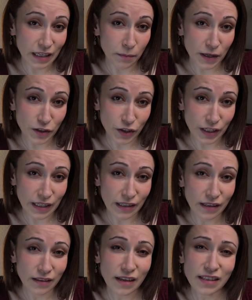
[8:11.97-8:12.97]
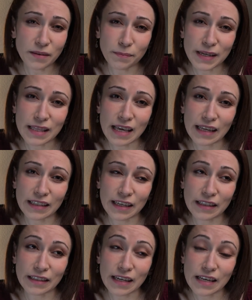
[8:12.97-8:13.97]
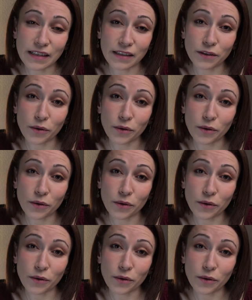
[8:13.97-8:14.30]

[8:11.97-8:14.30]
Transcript: machine doesn't mean that it isn't